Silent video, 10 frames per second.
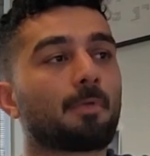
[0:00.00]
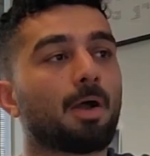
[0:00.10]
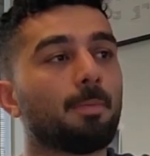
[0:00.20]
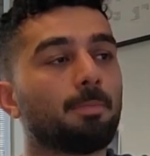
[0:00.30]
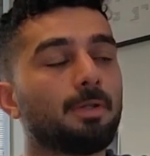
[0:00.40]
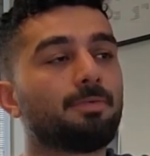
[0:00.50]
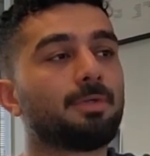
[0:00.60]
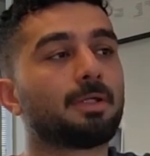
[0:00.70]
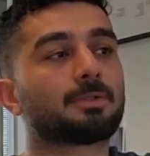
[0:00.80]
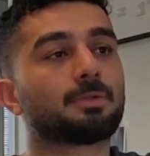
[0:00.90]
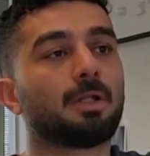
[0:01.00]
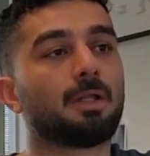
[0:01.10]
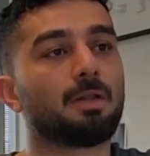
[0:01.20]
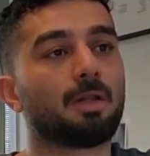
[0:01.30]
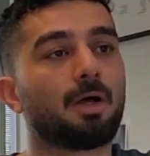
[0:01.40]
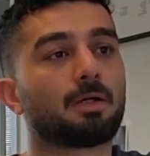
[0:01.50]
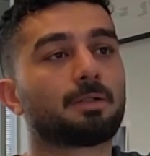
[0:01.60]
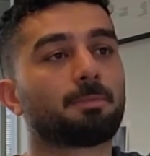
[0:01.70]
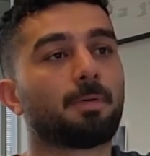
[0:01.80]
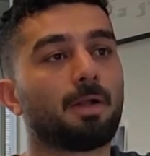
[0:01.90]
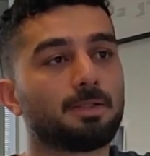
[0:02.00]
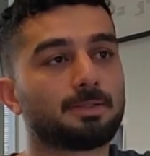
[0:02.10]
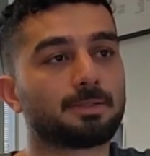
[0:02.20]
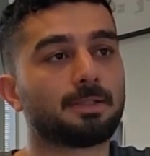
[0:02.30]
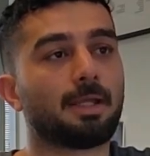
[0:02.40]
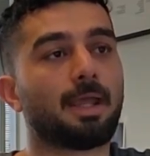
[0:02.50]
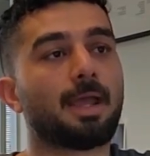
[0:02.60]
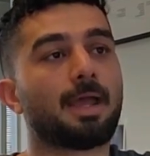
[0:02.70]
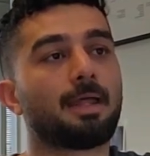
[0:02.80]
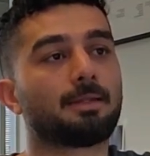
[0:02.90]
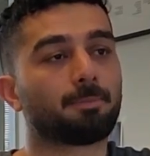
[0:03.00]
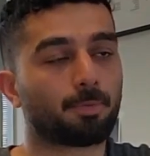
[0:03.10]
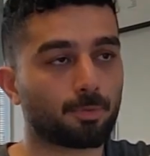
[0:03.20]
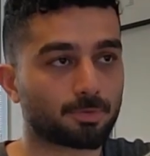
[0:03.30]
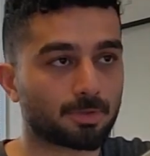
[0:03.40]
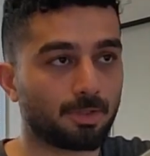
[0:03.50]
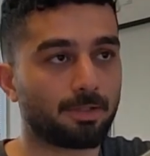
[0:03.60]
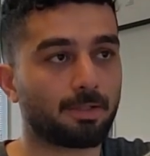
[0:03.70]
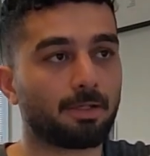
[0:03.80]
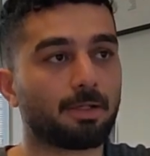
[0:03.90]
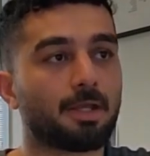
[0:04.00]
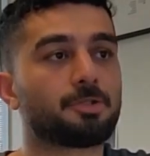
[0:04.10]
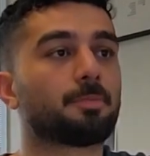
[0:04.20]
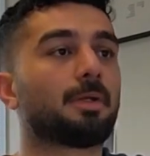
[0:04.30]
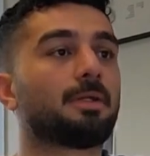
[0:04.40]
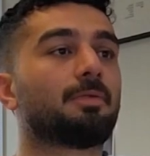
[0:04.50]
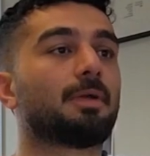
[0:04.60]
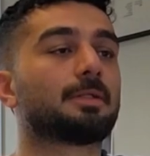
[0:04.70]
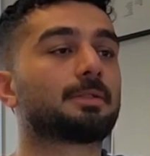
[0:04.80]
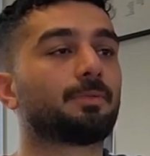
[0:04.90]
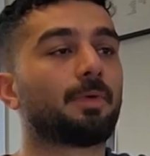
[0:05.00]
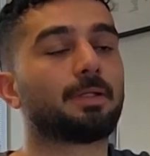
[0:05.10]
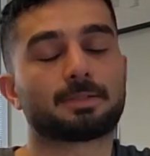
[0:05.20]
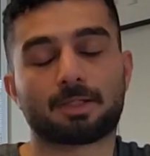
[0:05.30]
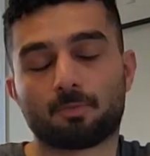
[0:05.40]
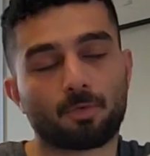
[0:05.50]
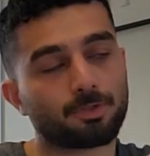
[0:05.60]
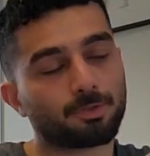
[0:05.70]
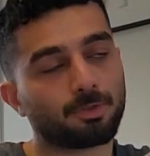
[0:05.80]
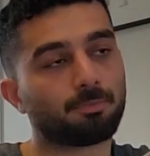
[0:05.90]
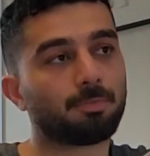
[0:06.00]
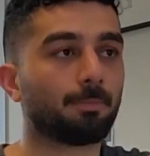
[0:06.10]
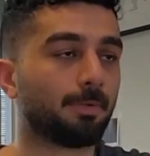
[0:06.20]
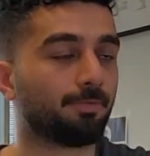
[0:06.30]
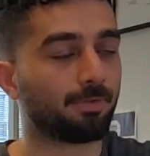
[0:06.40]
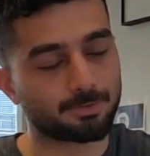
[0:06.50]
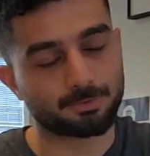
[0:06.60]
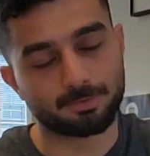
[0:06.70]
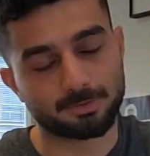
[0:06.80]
oblivious to the logged policy and the post-click engagement events. Wait a second, why should it be oblivious to this?